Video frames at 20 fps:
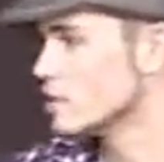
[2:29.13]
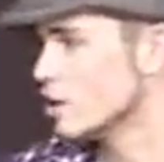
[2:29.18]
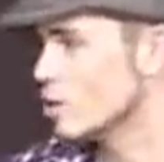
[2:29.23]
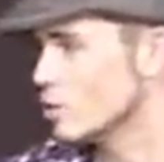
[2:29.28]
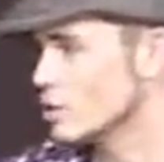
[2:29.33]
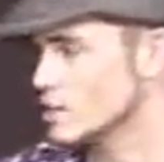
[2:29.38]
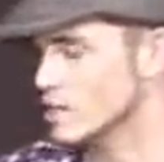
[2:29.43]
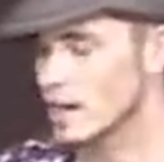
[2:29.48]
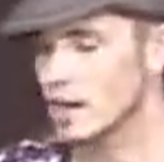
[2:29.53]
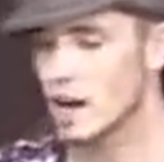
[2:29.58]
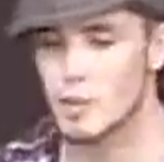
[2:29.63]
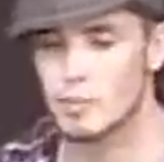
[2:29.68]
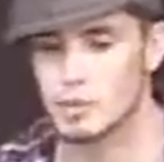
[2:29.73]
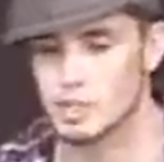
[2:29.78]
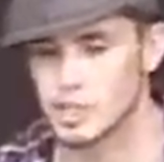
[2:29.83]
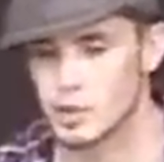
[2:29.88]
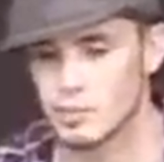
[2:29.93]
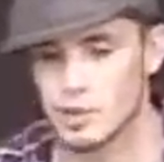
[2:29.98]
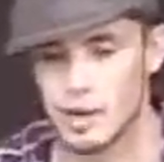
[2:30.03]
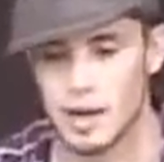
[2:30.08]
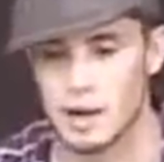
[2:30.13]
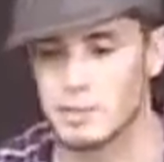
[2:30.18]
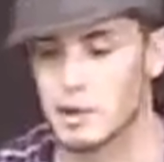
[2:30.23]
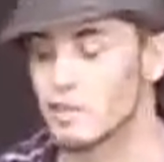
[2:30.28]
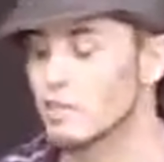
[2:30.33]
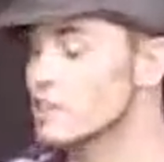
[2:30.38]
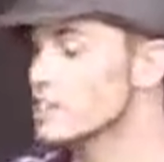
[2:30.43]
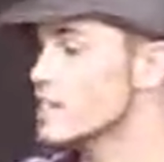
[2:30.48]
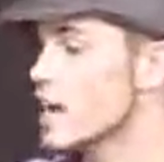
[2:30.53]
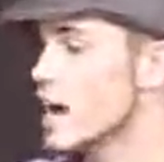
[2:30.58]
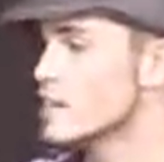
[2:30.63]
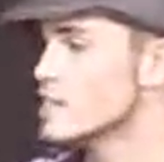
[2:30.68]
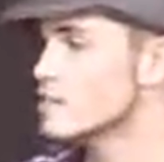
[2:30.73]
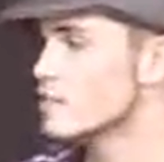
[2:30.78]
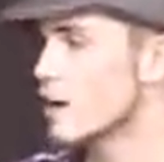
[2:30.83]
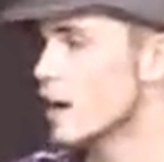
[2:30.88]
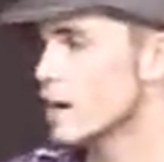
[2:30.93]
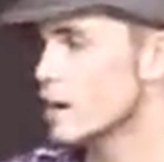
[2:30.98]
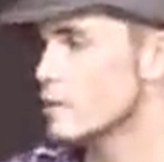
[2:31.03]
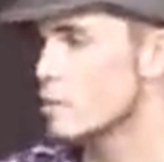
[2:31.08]
You know, once I accomplish something, I'm never
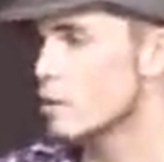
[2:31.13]
satisfied.